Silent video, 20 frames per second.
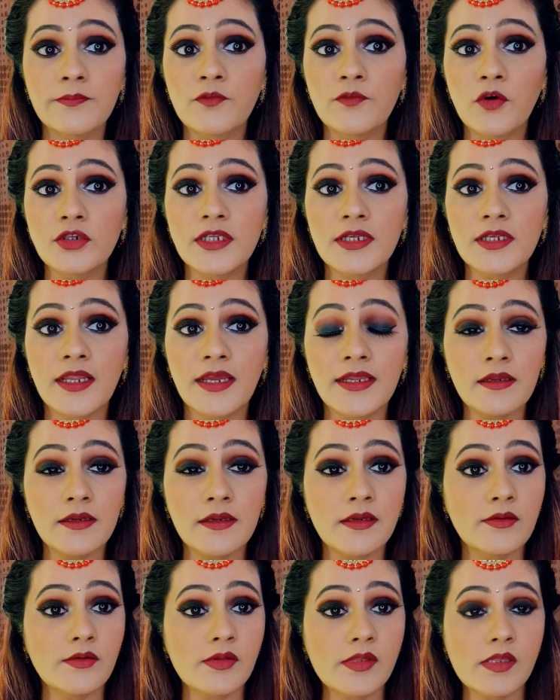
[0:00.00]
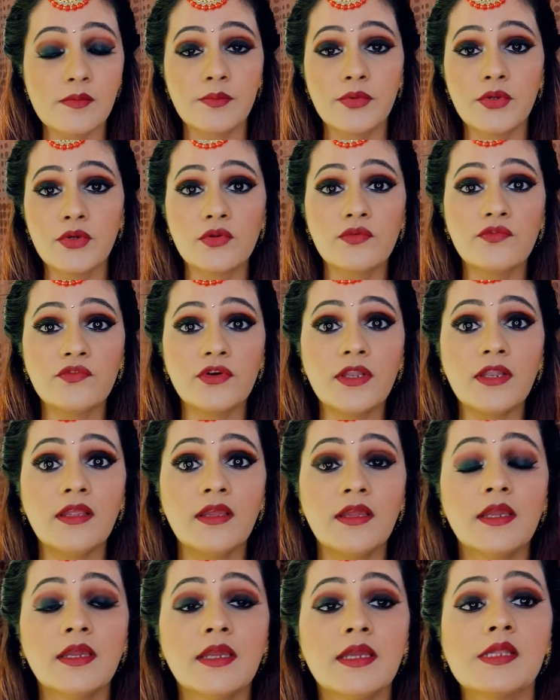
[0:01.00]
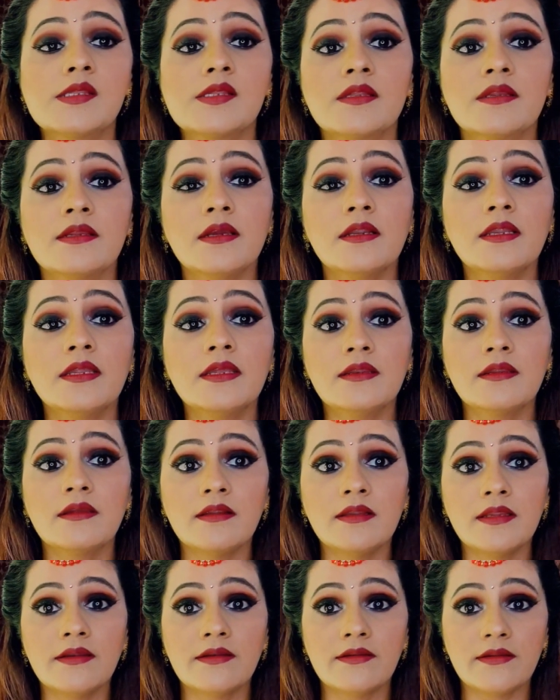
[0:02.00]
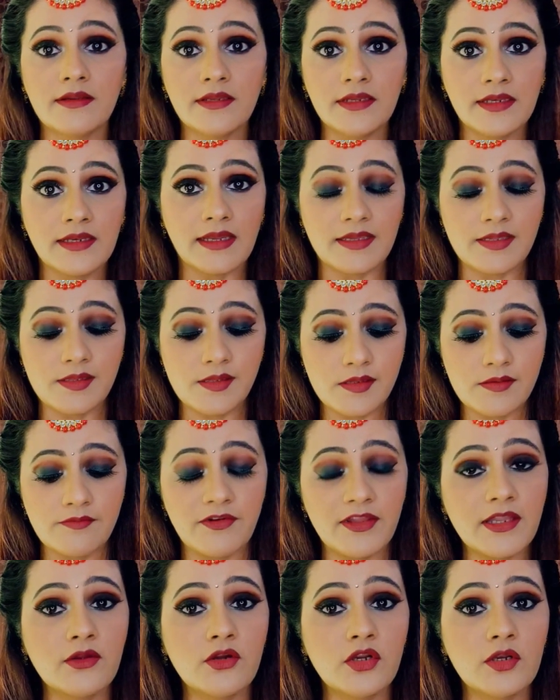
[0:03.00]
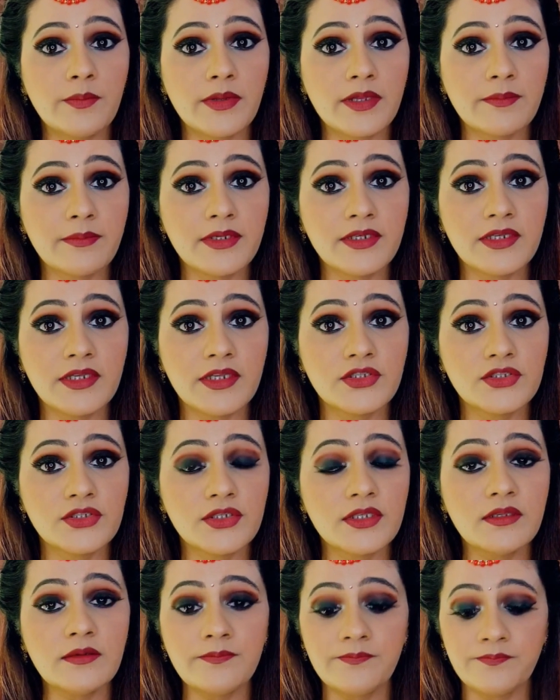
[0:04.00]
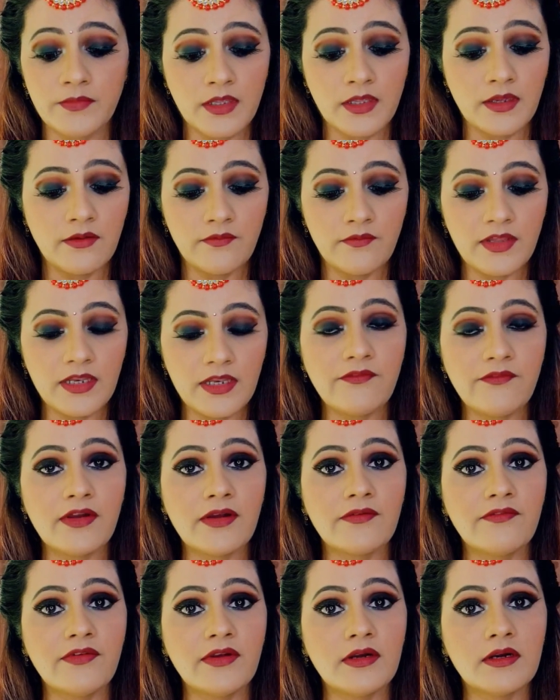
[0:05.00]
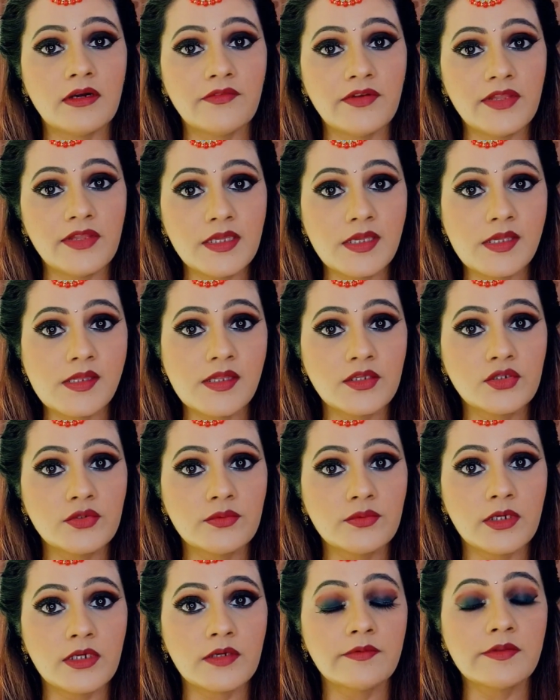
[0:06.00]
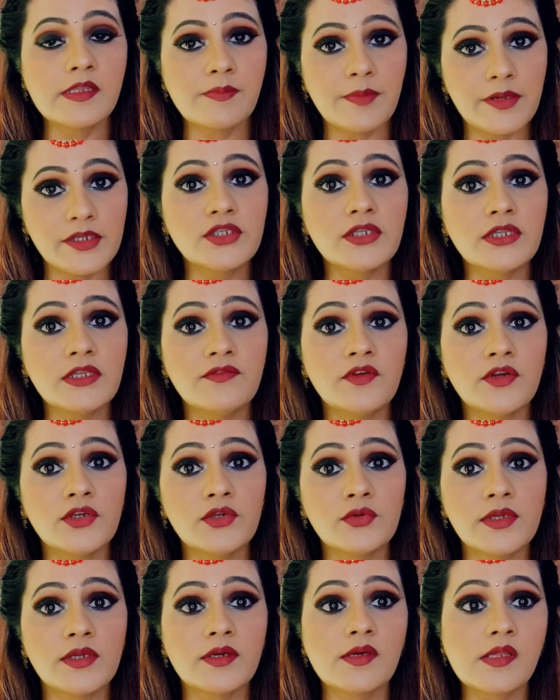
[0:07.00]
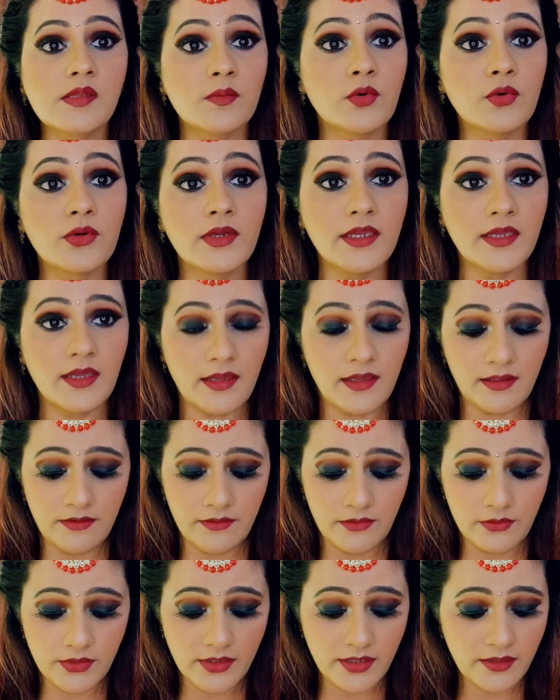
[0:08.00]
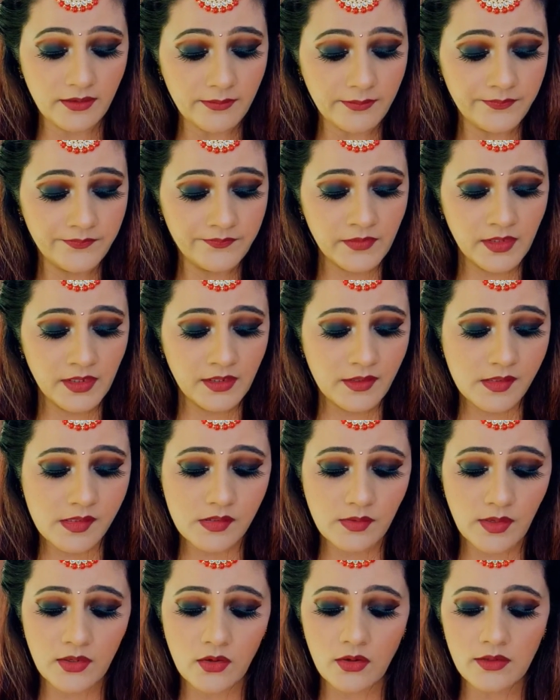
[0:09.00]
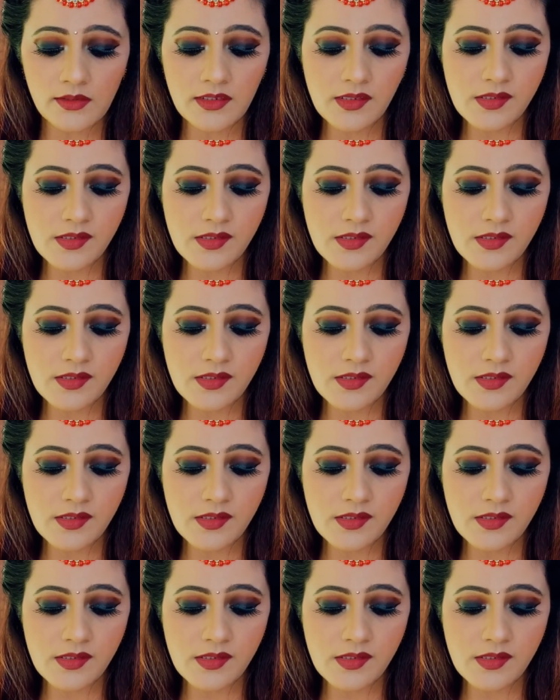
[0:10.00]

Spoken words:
waterline. It looks beautiful. It's really nice. Very good pigmentation. Very easy to work with, especially if you're doing a smoky eye. Okay, so I got